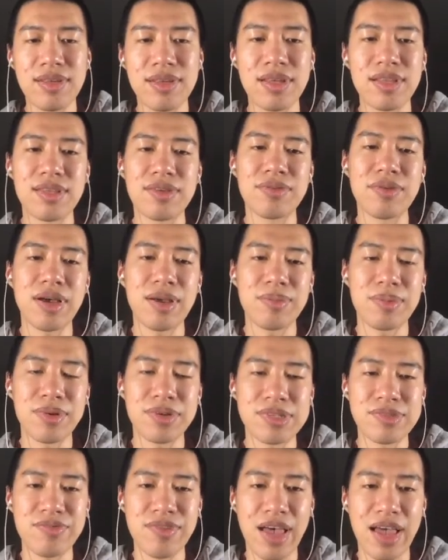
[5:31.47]
And you have
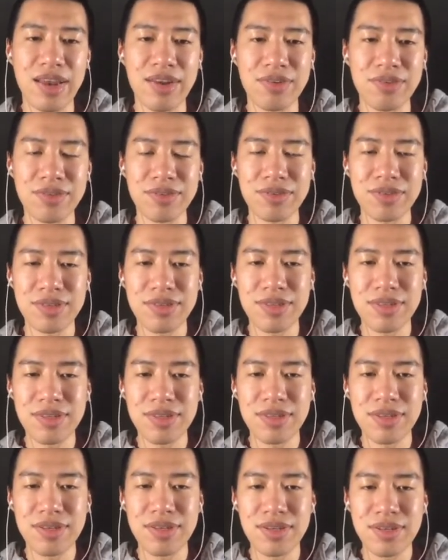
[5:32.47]
this value.
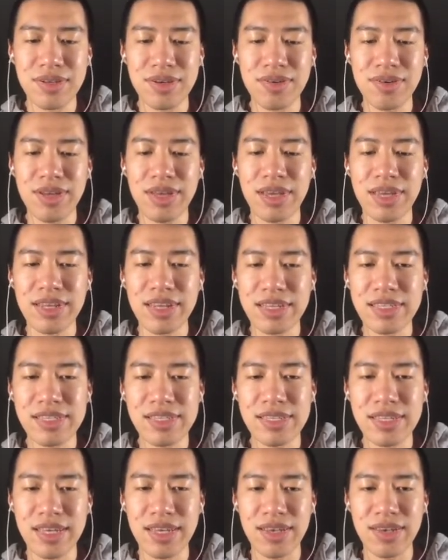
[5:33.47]
Okay, let's
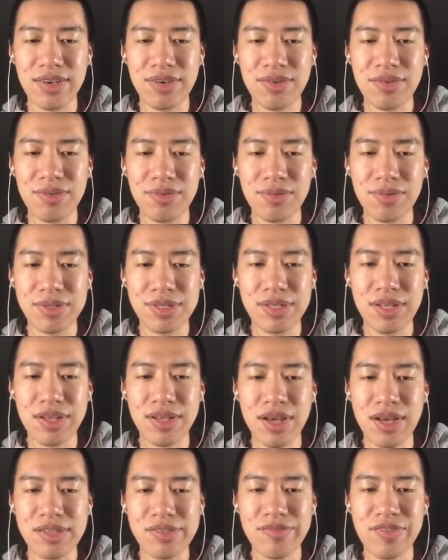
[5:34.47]
say what's the
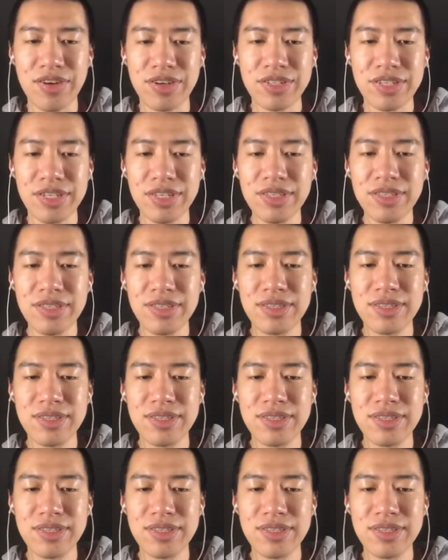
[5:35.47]
last function.